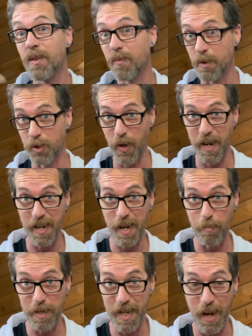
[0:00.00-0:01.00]
We'll try and
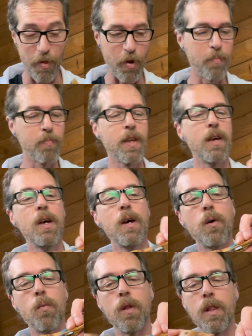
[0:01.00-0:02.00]
keep it together.
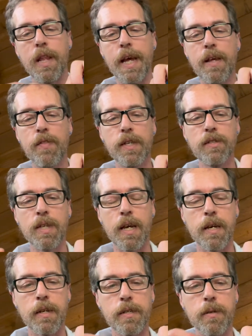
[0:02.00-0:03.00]
We'll lay this
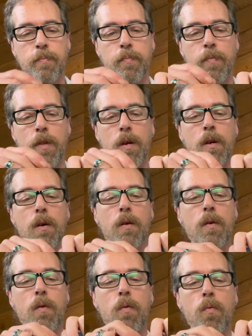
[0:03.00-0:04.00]
end
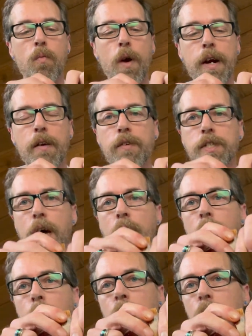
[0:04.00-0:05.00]
right over
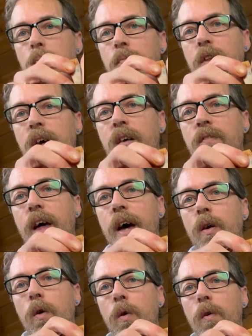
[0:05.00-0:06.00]
top of that
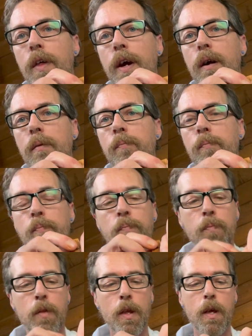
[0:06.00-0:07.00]
hole there,
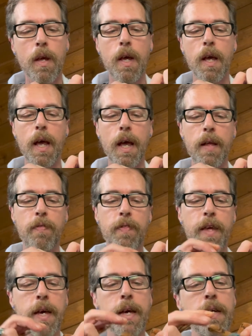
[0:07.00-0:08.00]
and
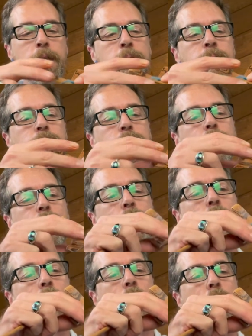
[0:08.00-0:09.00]
then
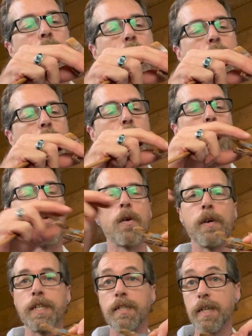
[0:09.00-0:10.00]
we're
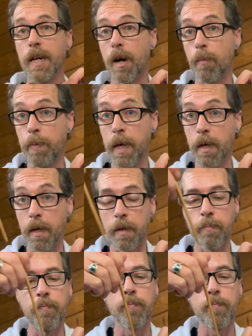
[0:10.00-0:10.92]
going to take our pin,